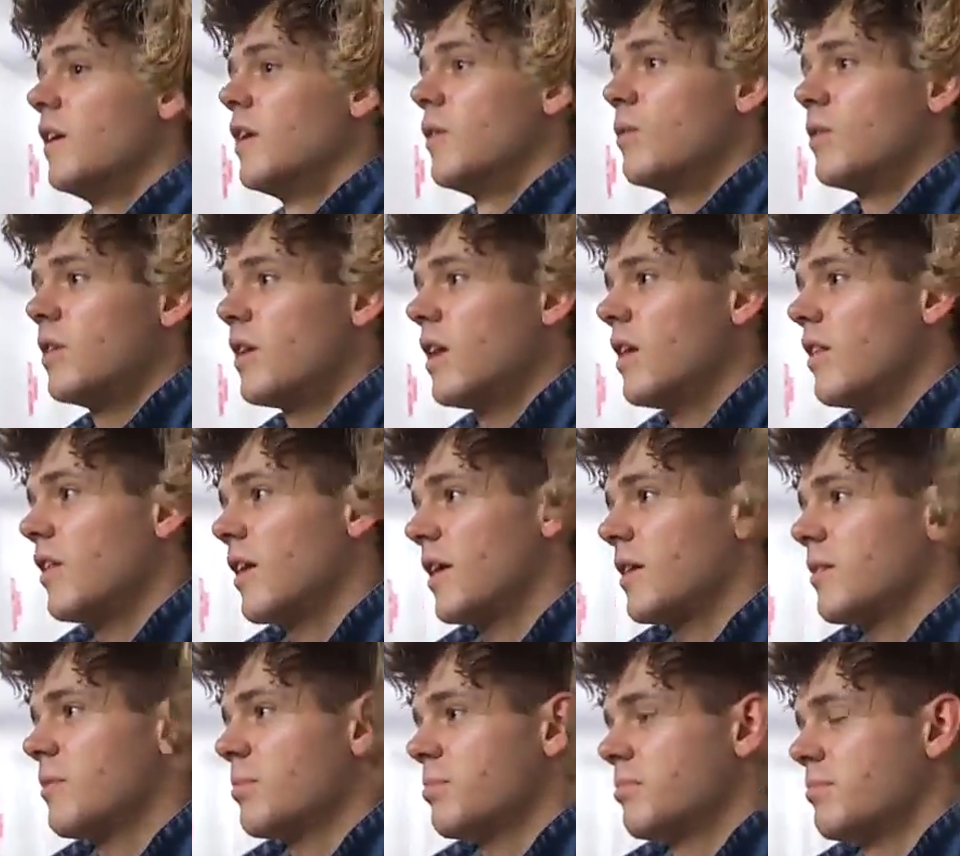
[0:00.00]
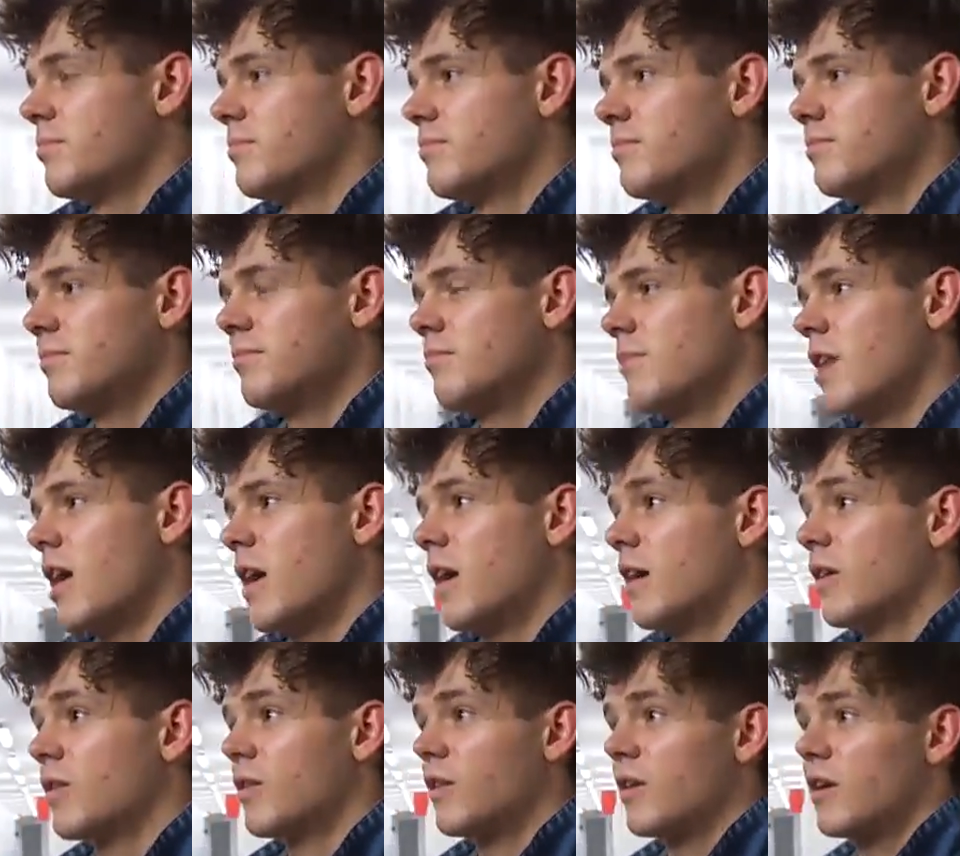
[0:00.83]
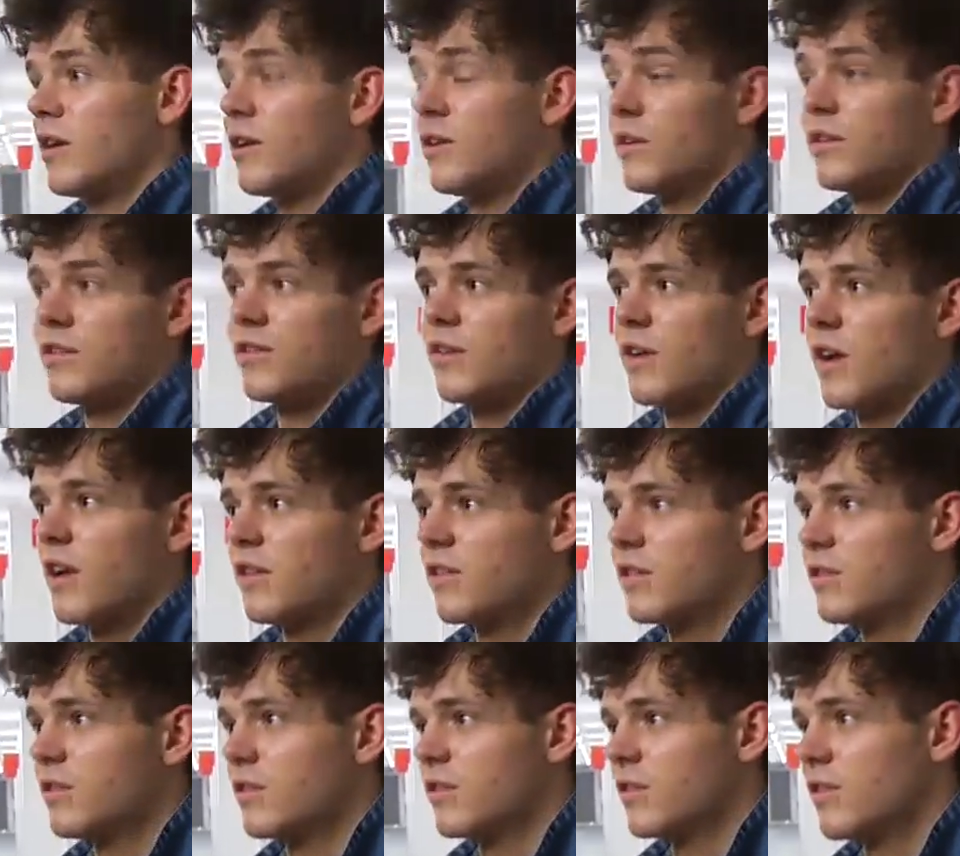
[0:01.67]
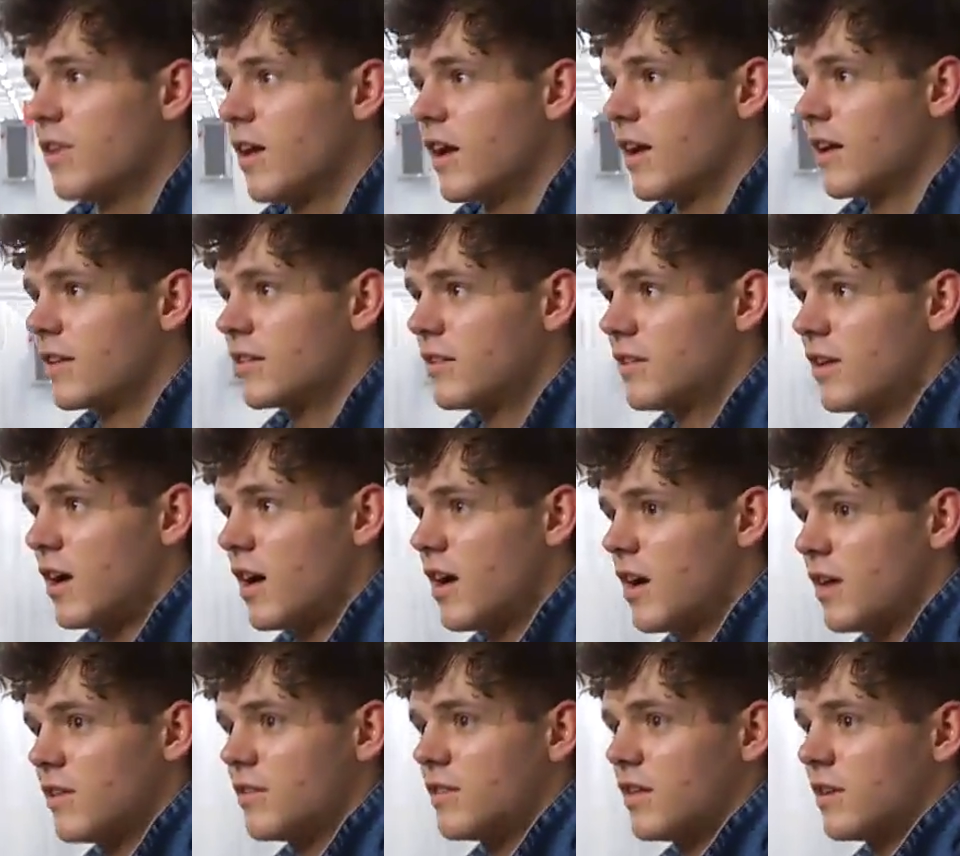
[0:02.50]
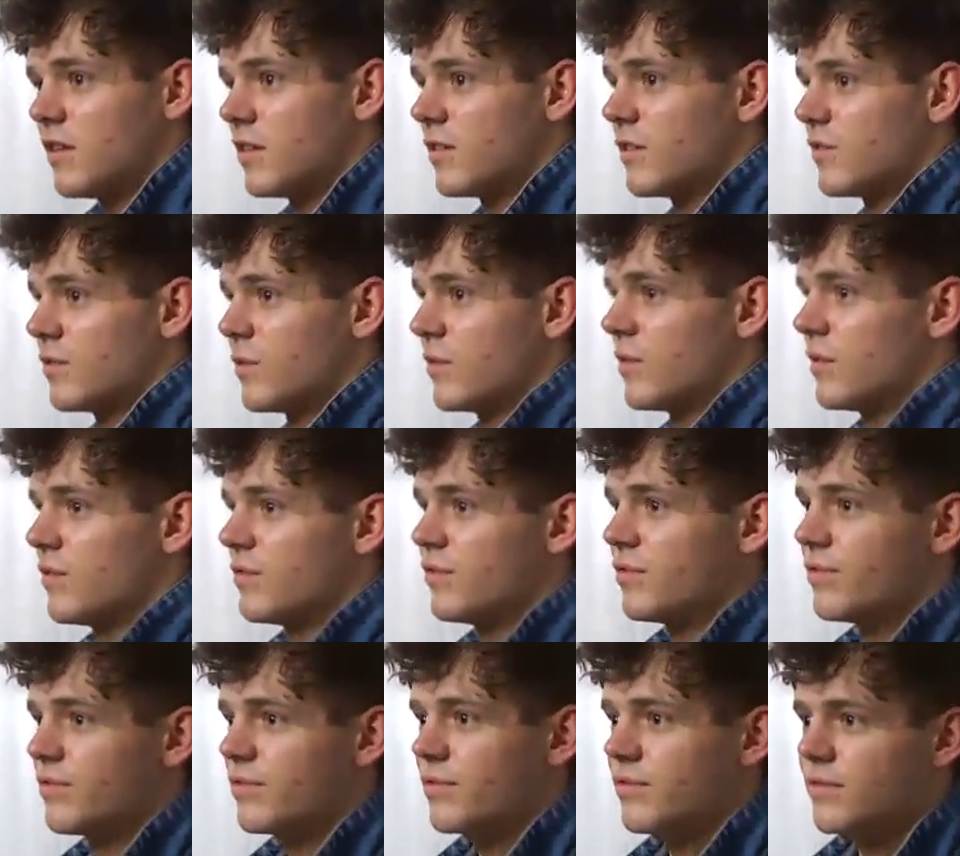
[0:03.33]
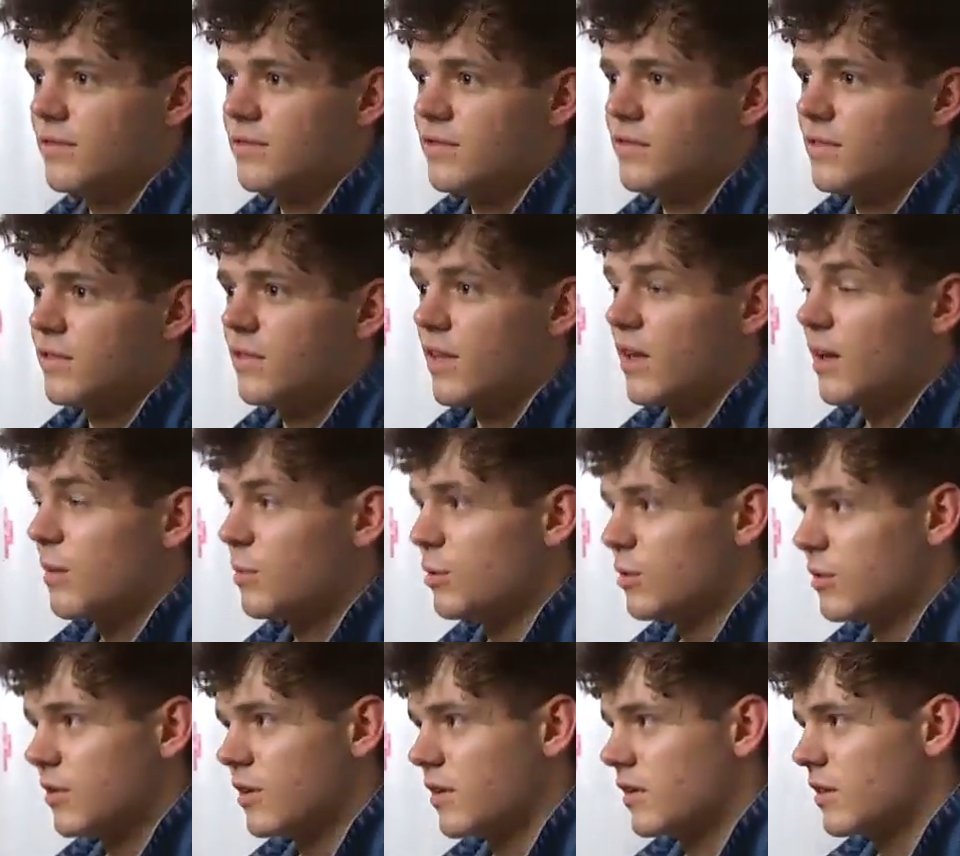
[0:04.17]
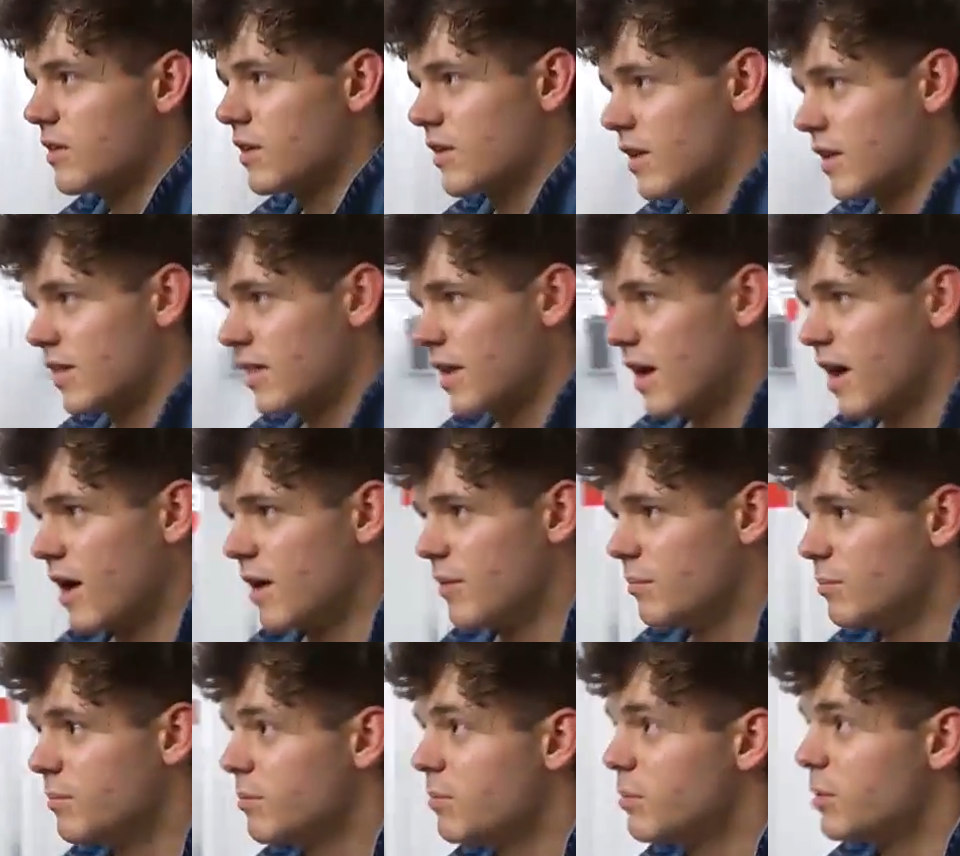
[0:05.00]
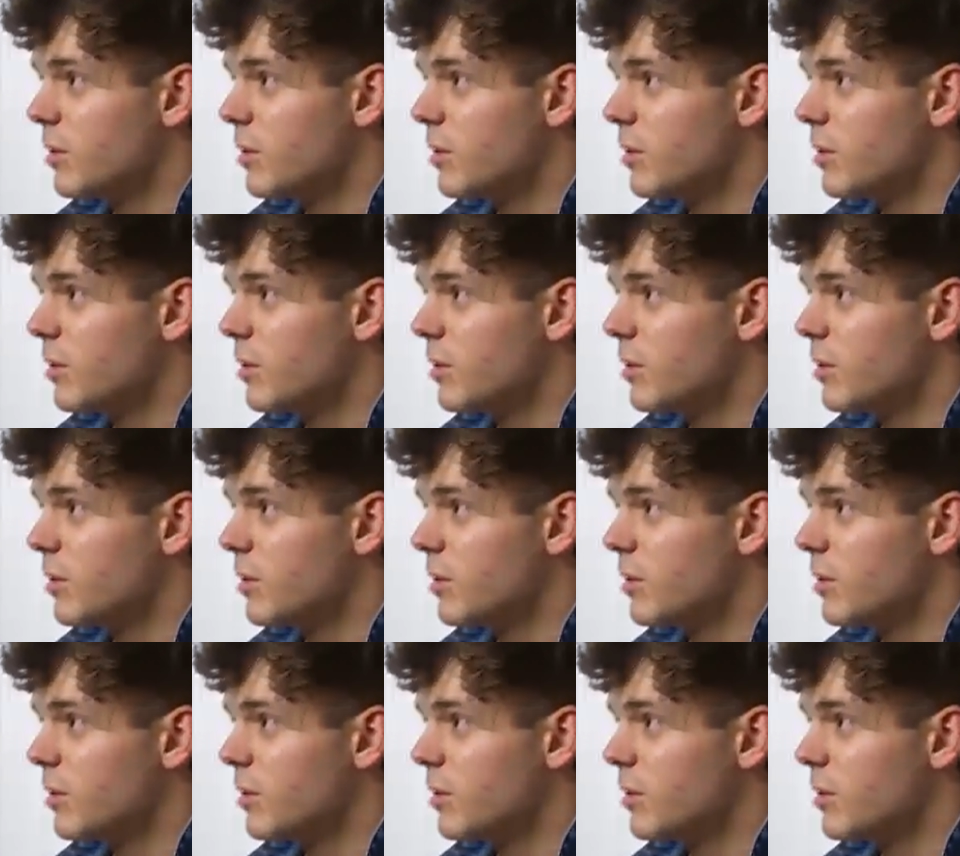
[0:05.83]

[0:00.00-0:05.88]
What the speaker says: We're not like angry or trying to like dodge any sort of label or anything like that.